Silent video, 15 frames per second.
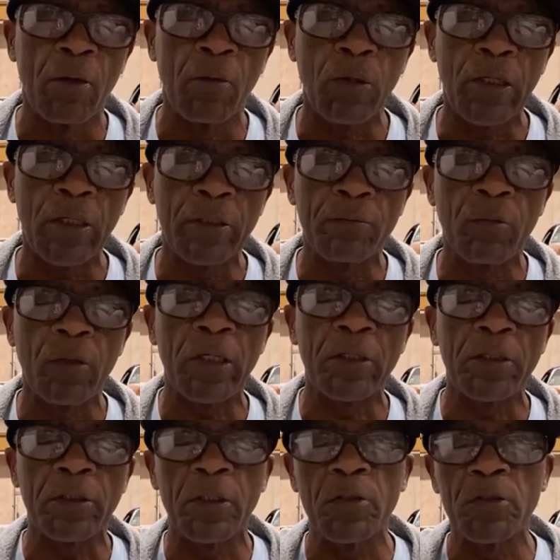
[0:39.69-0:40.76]
We're
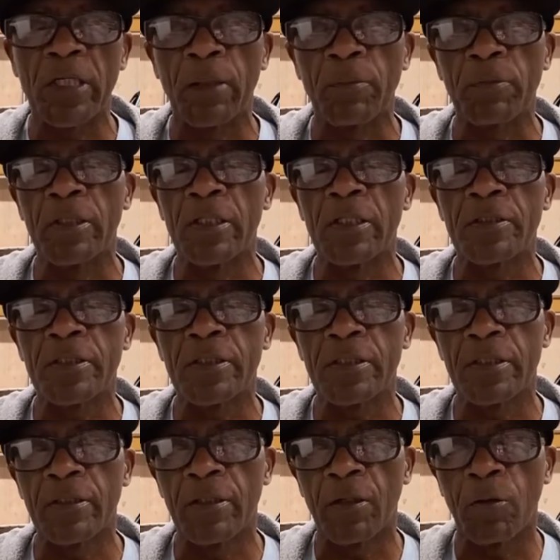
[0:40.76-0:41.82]
gonna do something
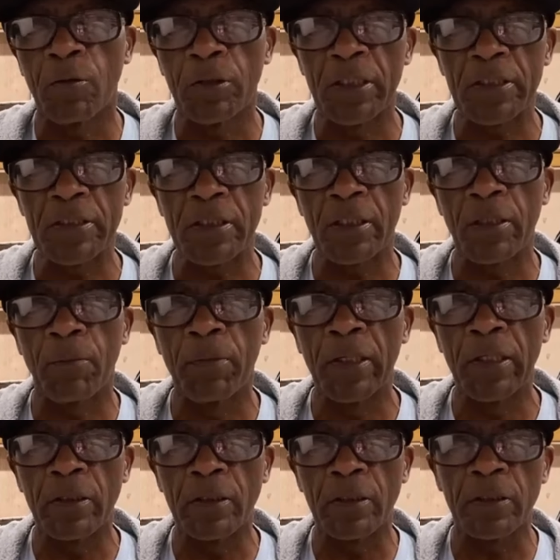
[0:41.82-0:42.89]
on this
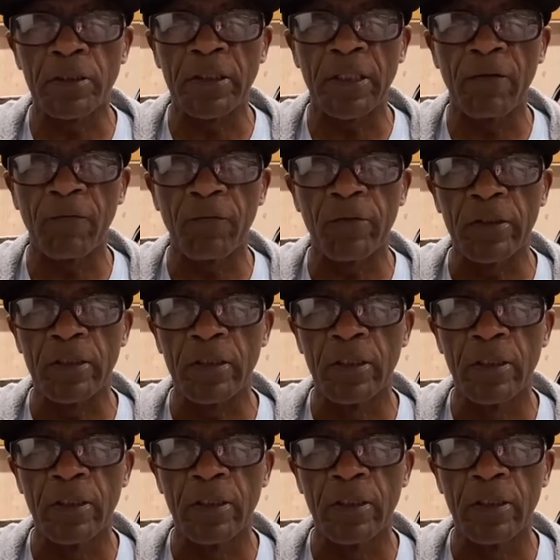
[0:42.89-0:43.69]
bill a little different.